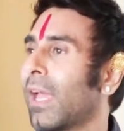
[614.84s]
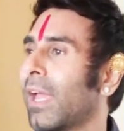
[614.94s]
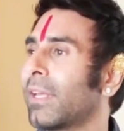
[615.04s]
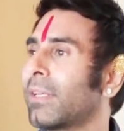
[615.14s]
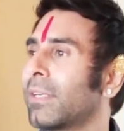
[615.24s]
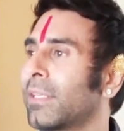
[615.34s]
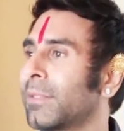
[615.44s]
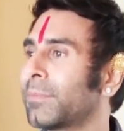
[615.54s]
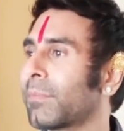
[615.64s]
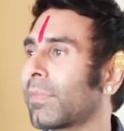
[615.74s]
And
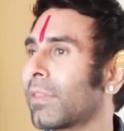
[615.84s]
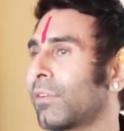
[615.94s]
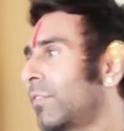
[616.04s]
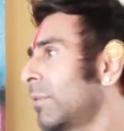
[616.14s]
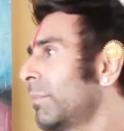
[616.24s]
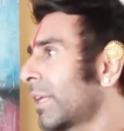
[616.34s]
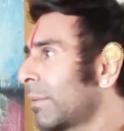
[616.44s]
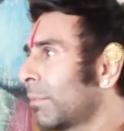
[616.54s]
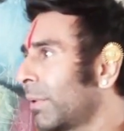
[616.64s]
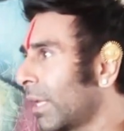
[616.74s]
the film
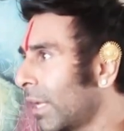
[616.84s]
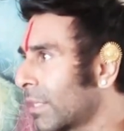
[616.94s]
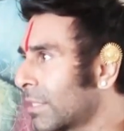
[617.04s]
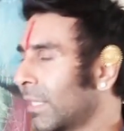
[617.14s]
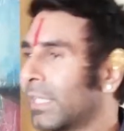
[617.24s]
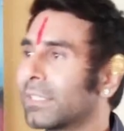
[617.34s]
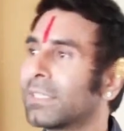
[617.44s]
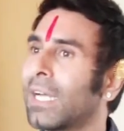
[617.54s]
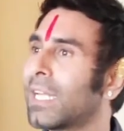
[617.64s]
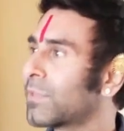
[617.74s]
became a big hit.
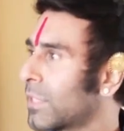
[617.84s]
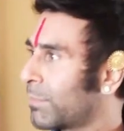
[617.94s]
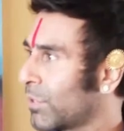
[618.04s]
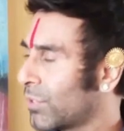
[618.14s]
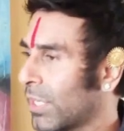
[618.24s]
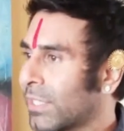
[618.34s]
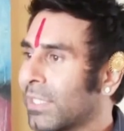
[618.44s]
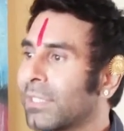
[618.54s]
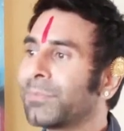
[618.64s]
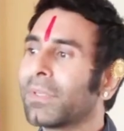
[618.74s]
The dance was
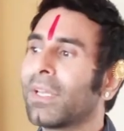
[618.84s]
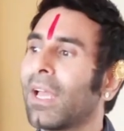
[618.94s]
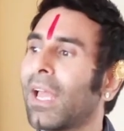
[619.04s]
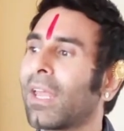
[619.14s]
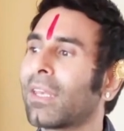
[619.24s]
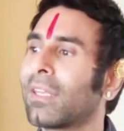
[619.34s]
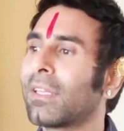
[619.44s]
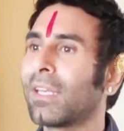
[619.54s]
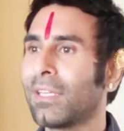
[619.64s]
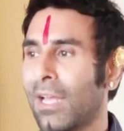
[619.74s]
appreciated. And
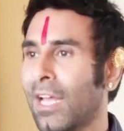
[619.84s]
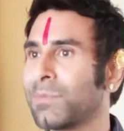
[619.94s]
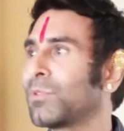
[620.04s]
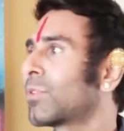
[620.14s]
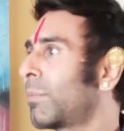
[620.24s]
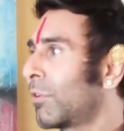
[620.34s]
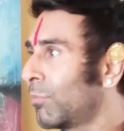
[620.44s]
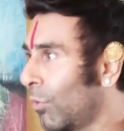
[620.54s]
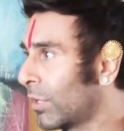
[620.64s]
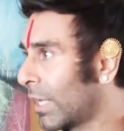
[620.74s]
then he asked me to do a couple
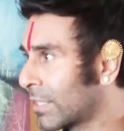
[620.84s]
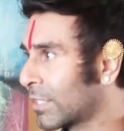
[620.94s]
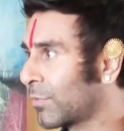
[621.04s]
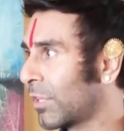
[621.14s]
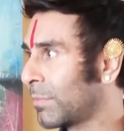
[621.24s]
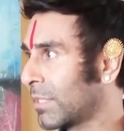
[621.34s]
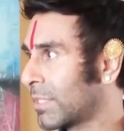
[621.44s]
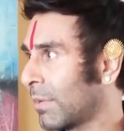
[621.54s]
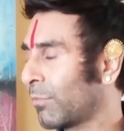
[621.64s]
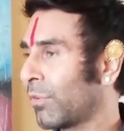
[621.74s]
of more dances for him in the
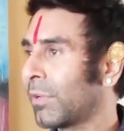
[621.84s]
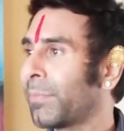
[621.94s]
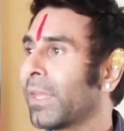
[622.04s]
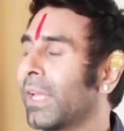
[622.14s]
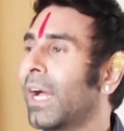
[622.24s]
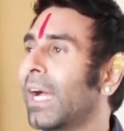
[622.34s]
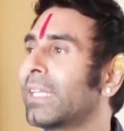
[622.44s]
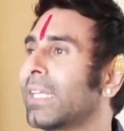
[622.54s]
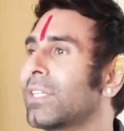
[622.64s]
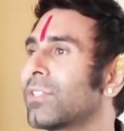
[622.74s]
same film. I
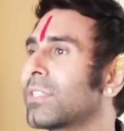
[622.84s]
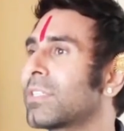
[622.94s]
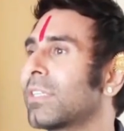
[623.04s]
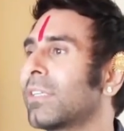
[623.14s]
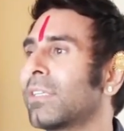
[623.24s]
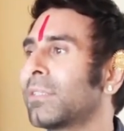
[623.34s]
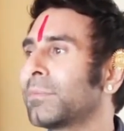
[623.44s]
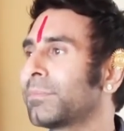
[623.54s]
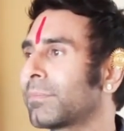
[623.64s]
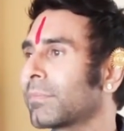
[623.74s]
think it just,
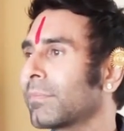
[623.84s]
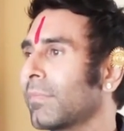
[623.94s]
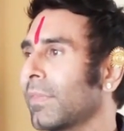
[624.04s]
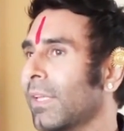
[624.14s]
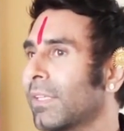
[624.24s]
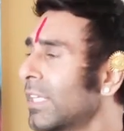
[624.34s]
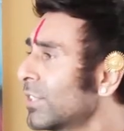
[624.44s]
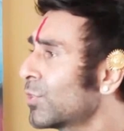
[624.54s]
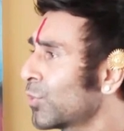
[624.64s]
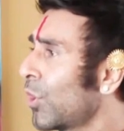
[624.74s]

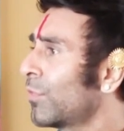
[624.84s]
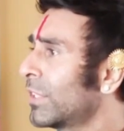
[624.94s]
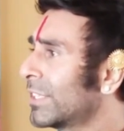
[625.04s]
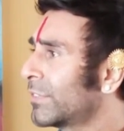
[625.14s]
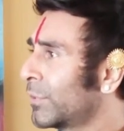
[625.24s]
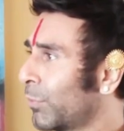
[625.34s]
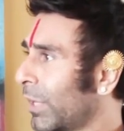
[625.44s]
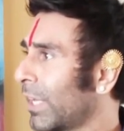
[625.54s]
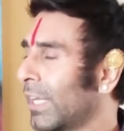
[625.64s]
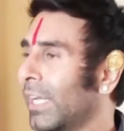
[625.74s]
things just took off in a different
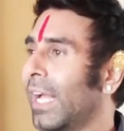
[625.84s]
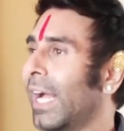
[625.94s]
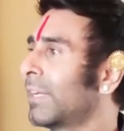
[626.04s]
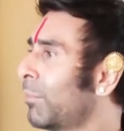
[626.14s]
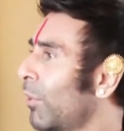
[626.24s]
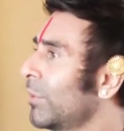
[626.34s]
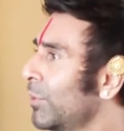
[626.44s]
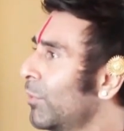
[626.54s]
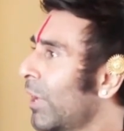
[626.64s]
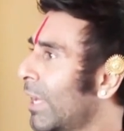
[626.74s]
way. And Bollywood,
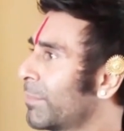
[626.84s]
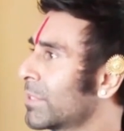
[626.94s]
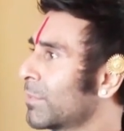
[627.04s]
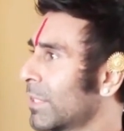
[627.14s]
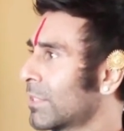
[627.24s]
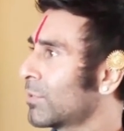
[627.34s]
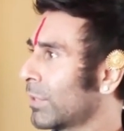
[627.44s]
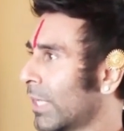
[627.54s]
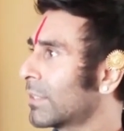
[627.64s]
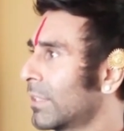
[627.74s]
you know what happens, once you
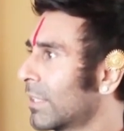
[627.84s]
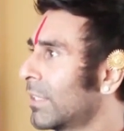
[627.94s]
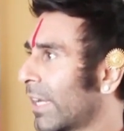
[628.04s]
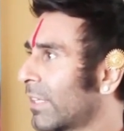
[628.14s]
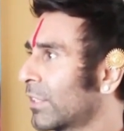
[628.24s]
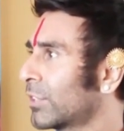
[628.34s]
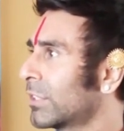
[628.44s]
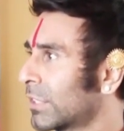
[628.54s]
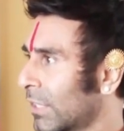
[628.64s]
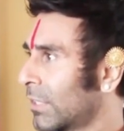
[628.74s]
get a little recognition
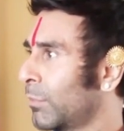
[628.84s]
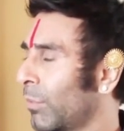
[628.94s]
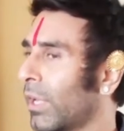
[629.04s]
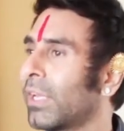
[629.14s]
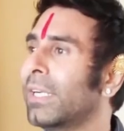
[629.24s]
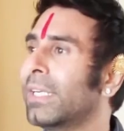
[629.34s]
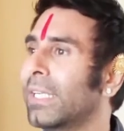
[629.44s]
in a certain way,